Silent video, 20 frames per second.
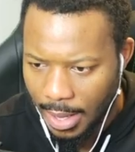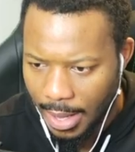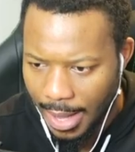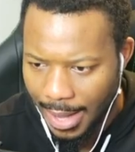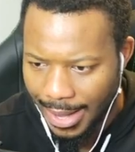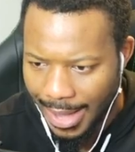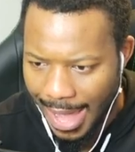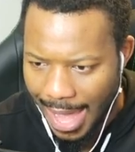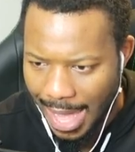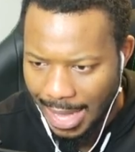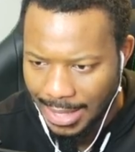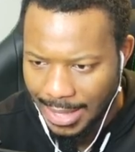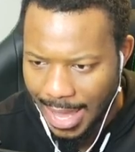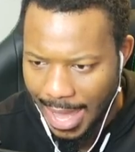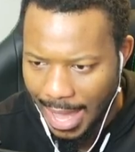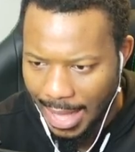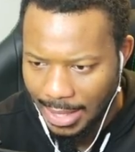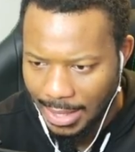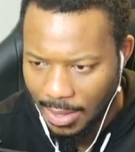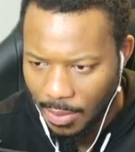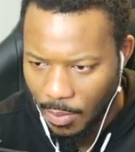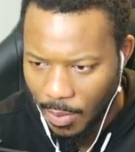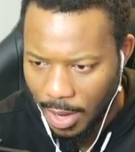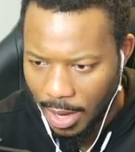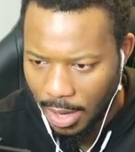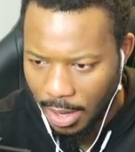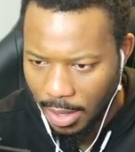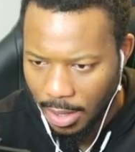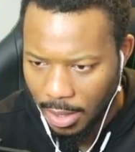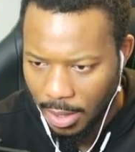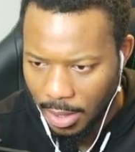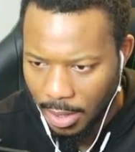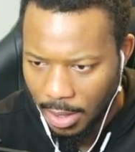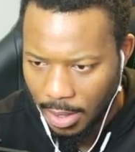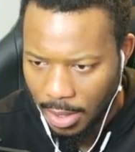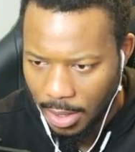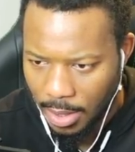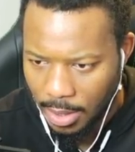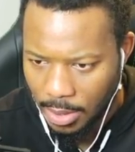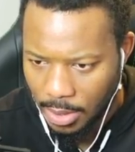a gas can somewhere.
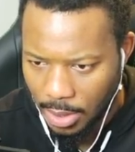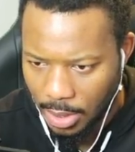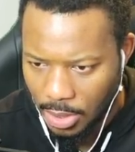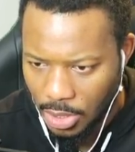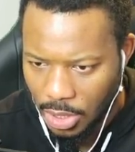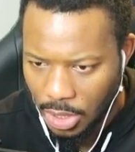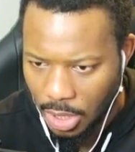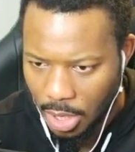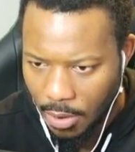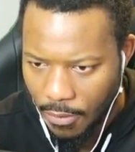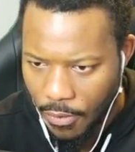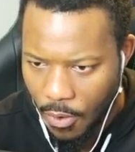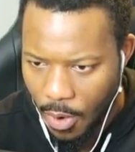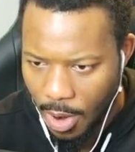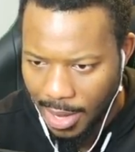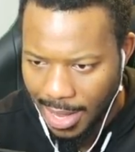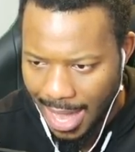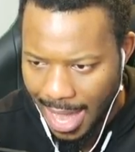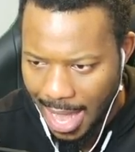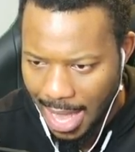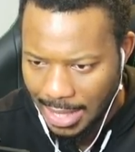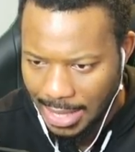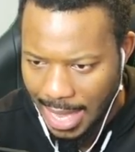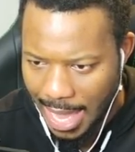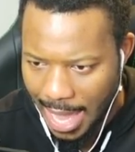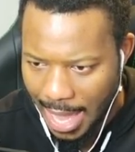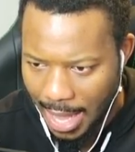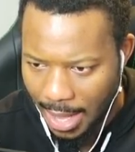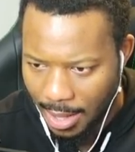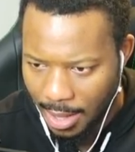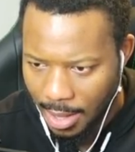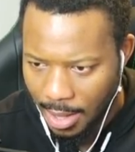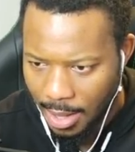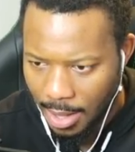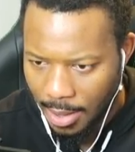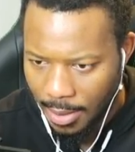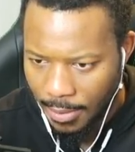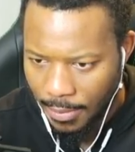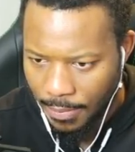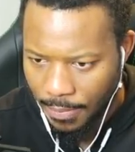So let's just look for a gas can.
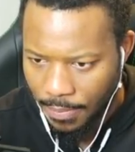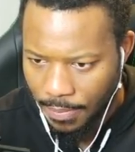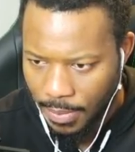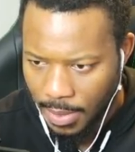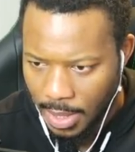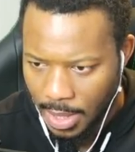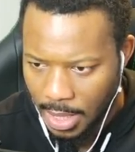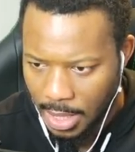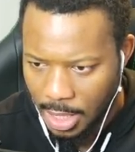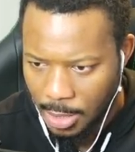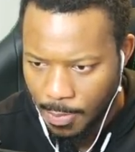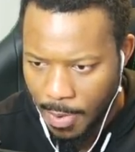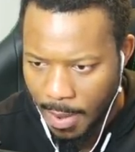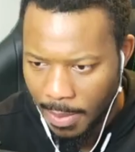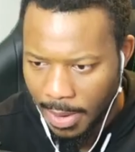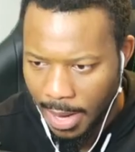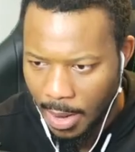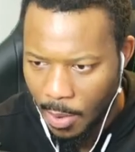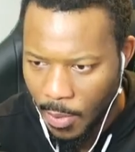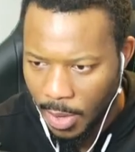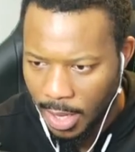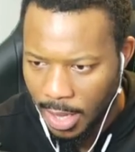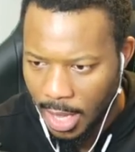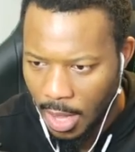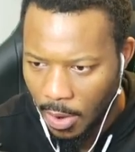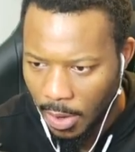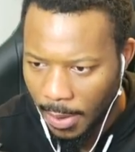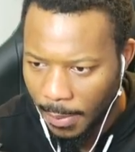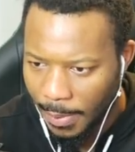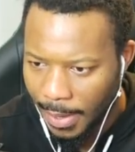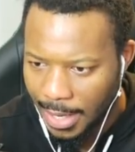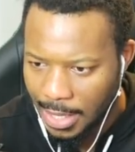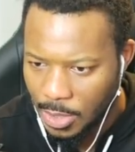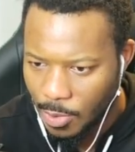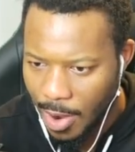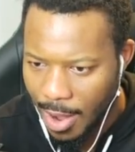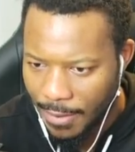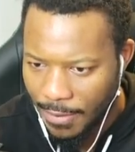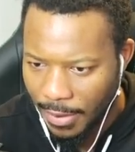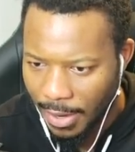This is probably like one of the only places
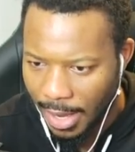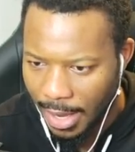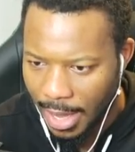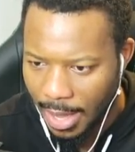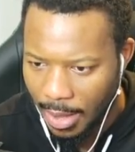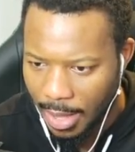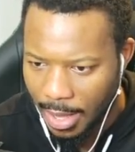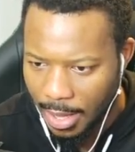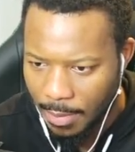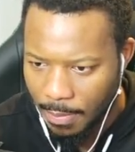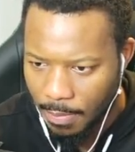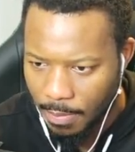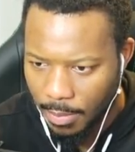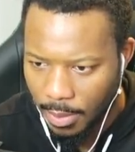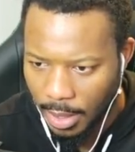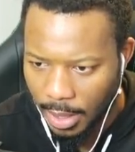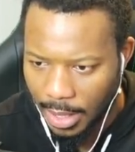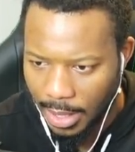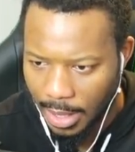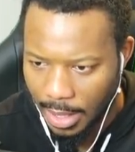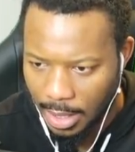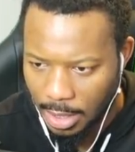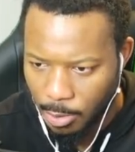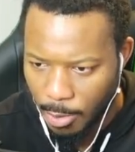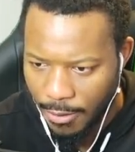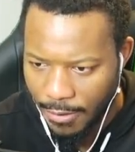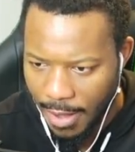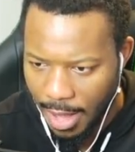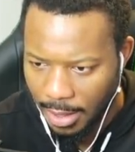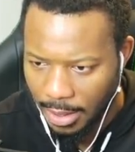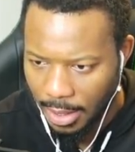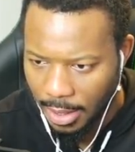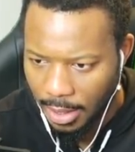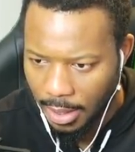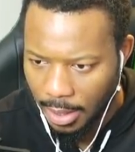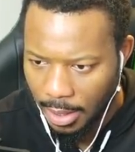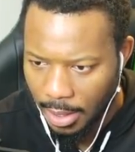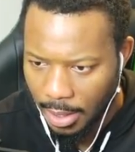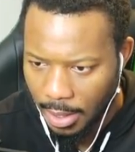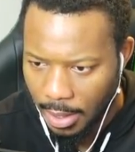where I feel like it could... Look at this, we found it.
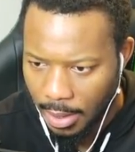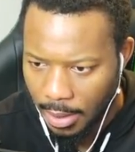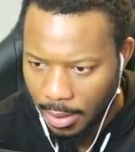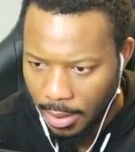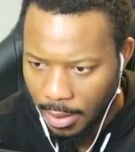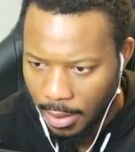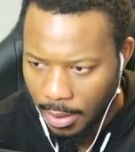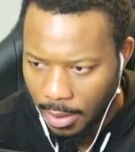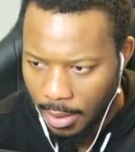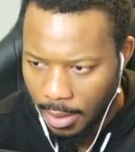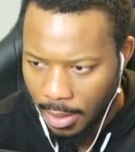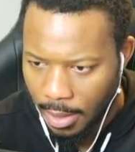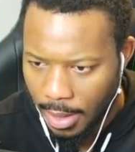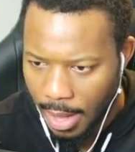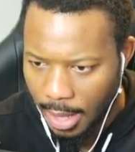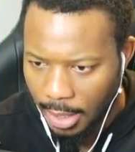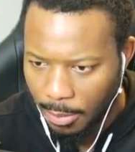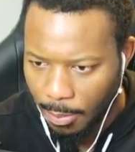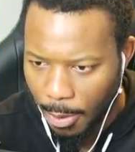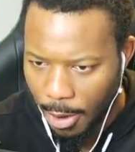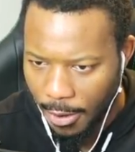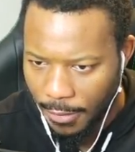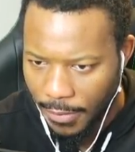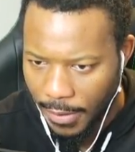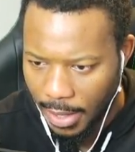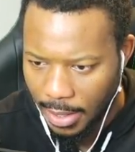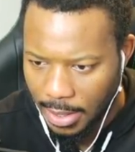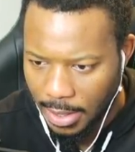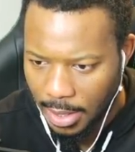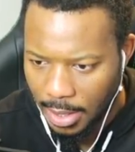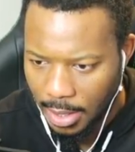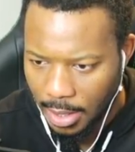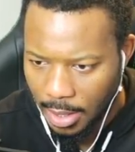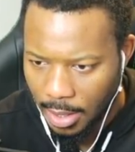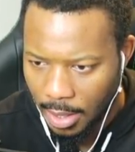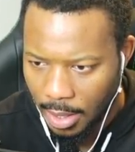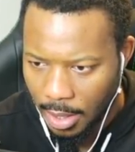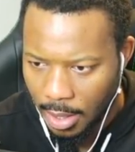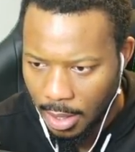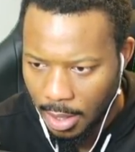That's perfect.
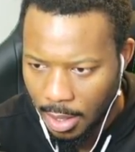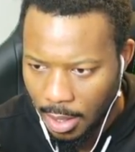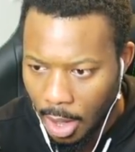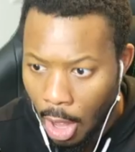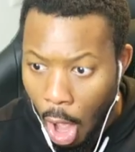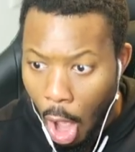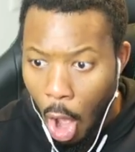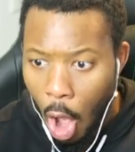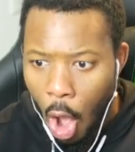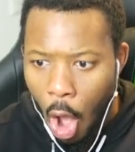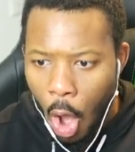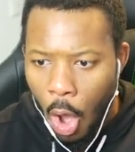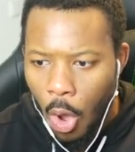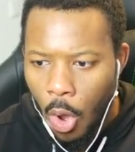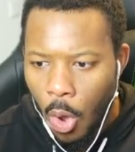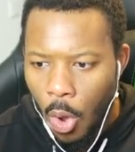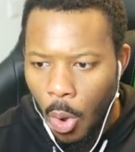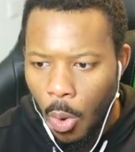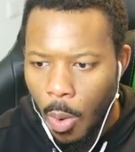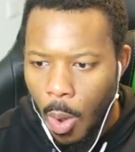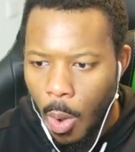Oh!